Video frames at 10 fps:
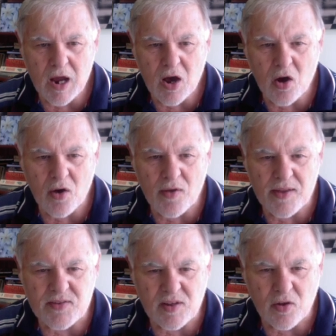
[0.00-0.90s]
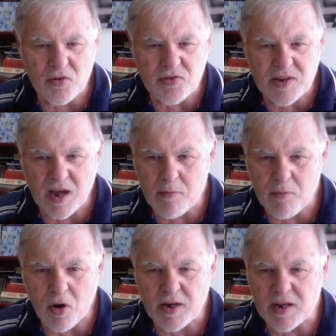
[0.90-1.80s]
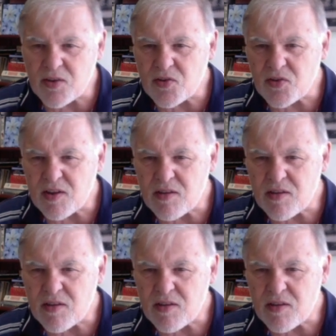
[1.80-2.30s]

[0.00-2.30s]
Oh, that's a lost game. I didn't see